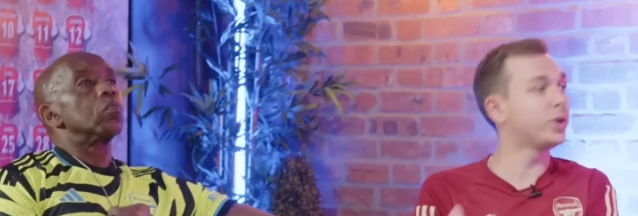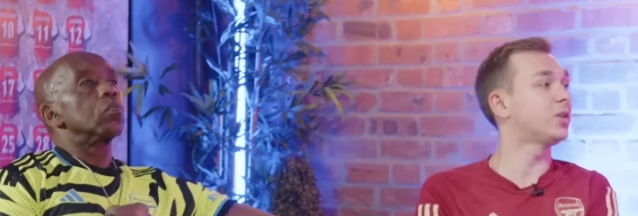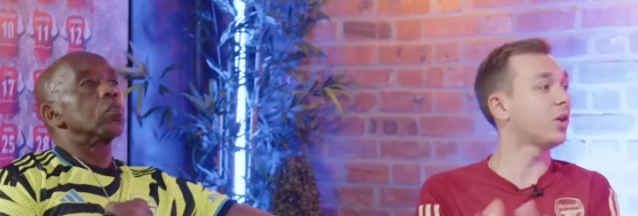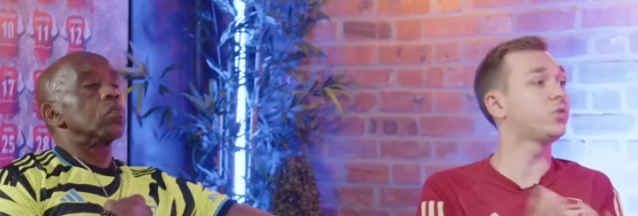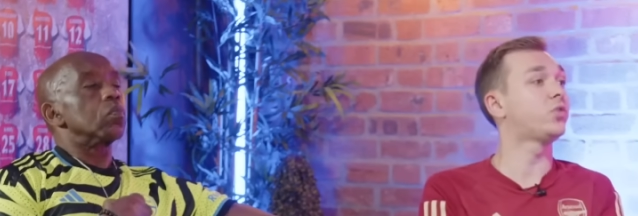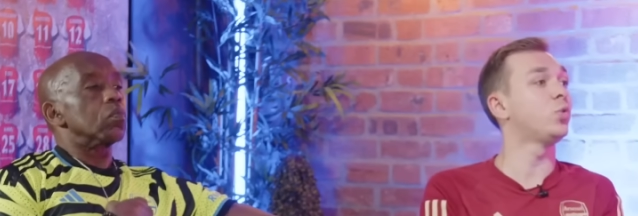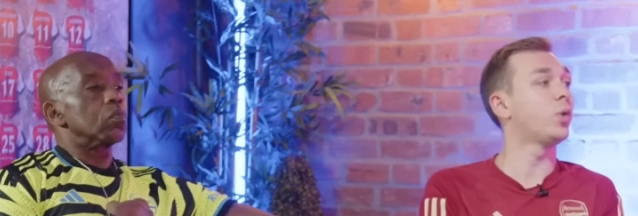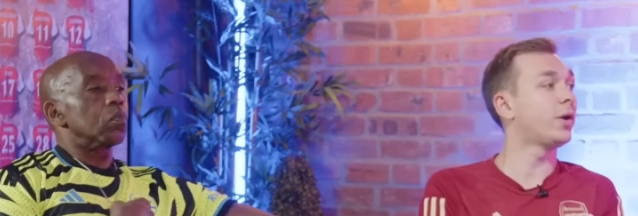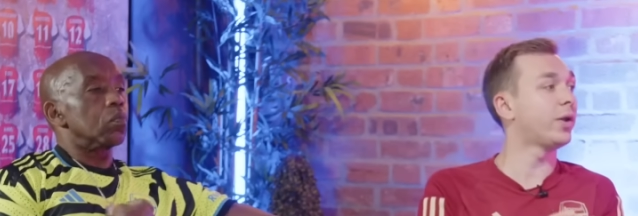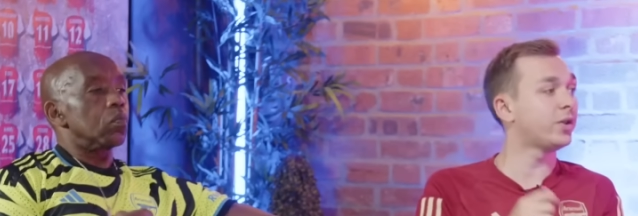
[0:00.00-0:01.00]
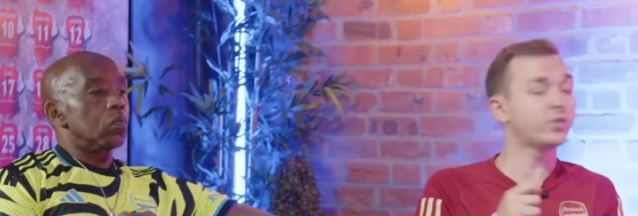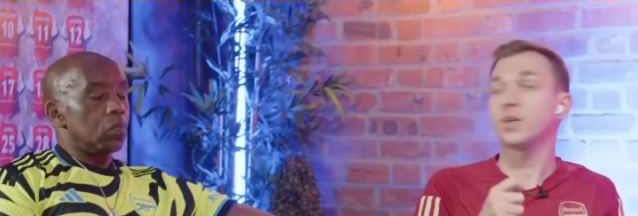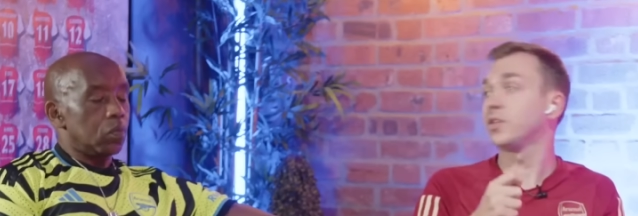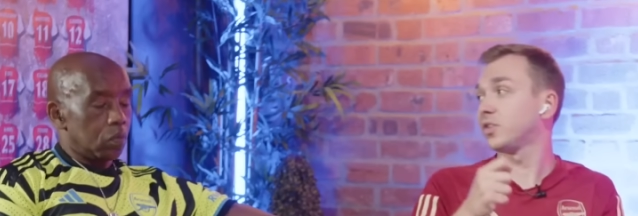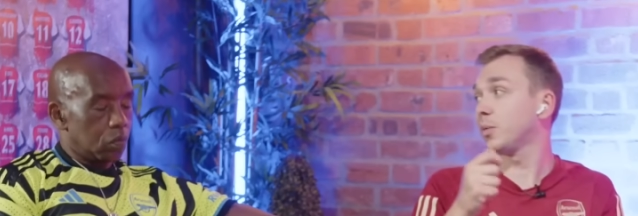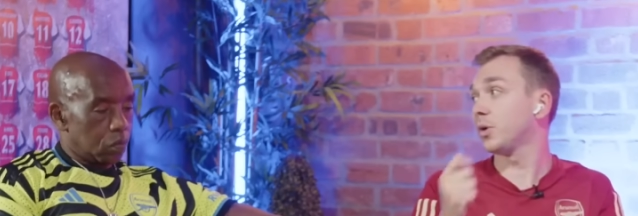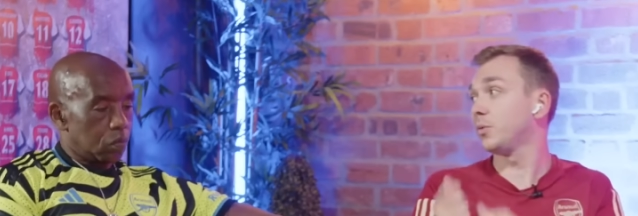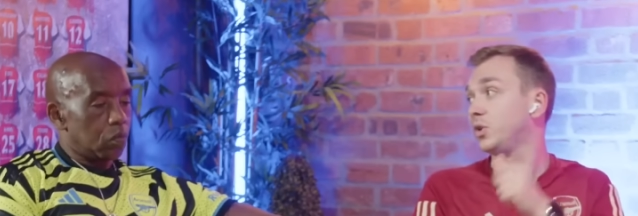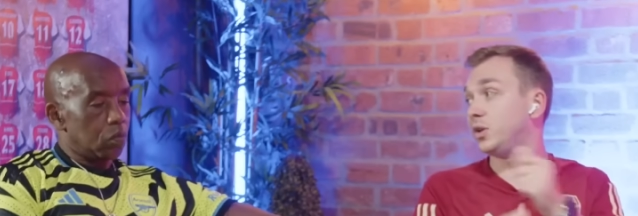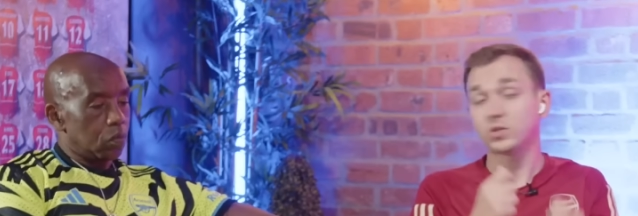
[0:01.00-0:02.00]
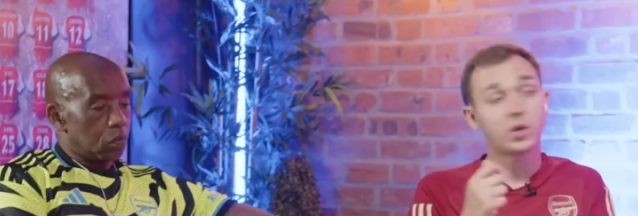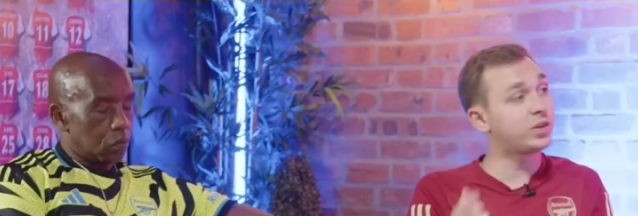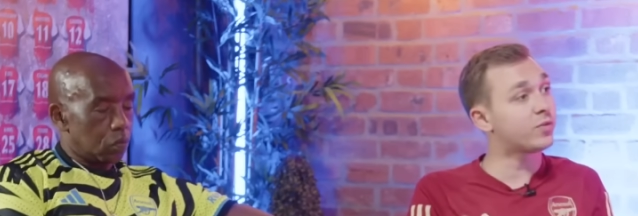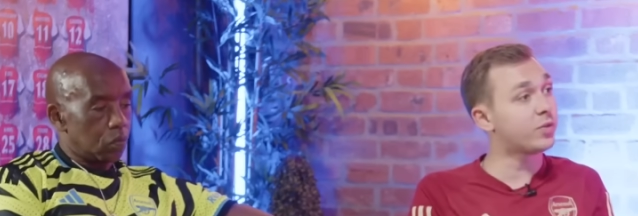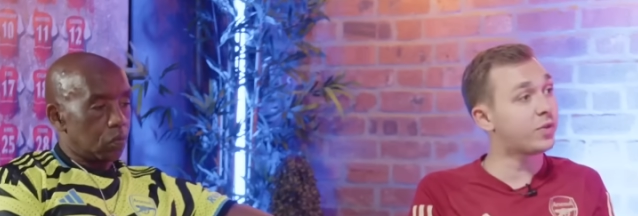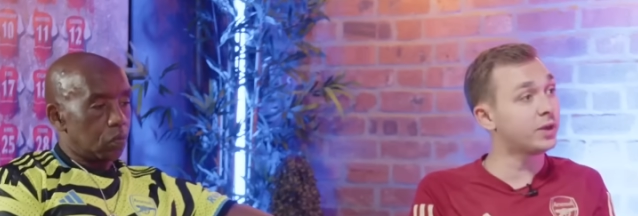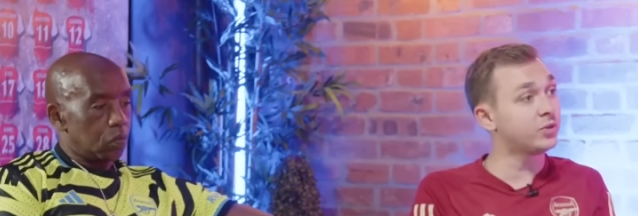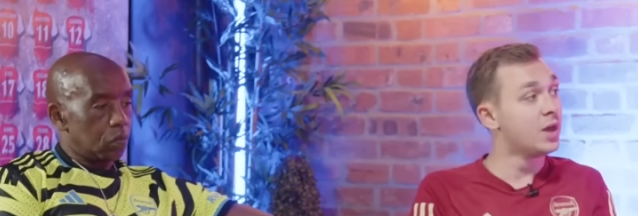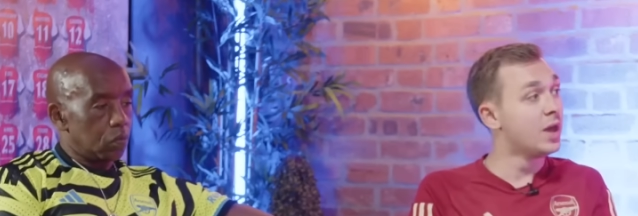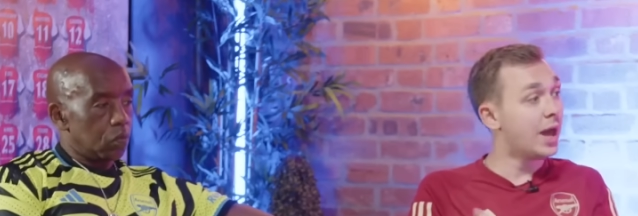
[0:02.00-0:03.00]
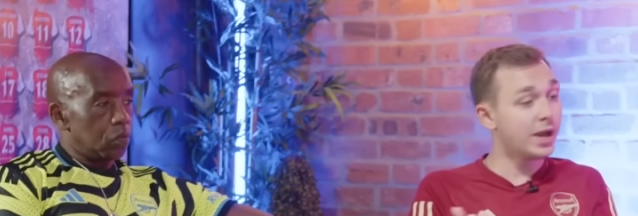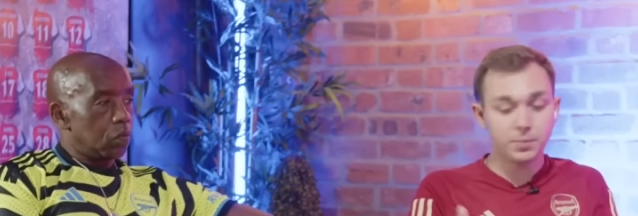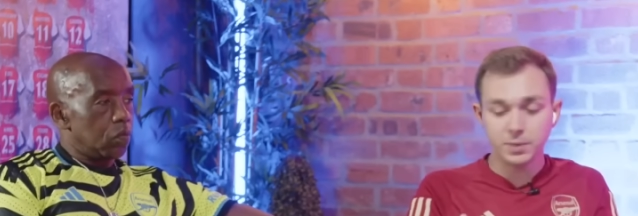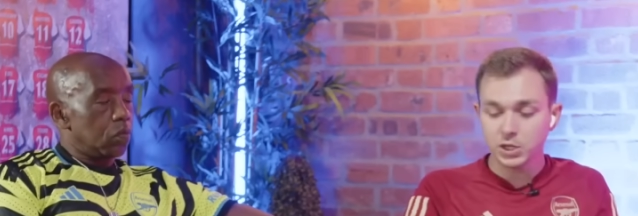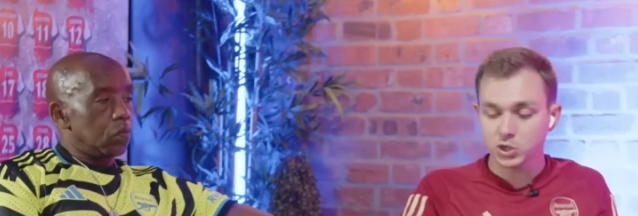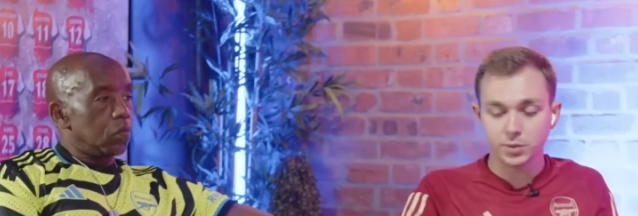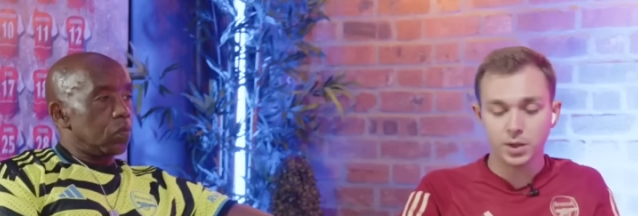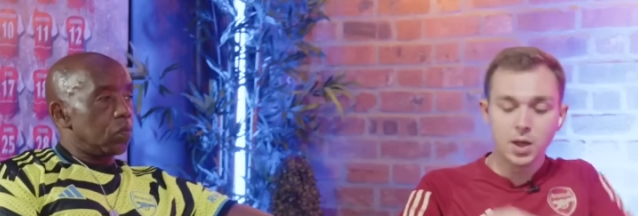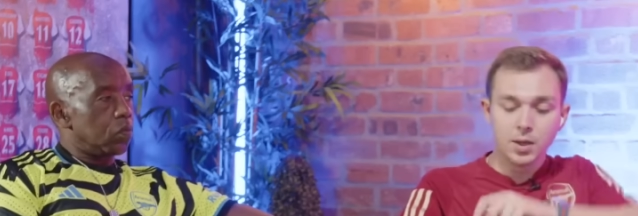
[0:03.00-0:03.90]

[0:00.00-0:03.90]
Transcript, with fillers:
Speaker 1: he does do well and understand that sometimes you need slightly different things. And immediately,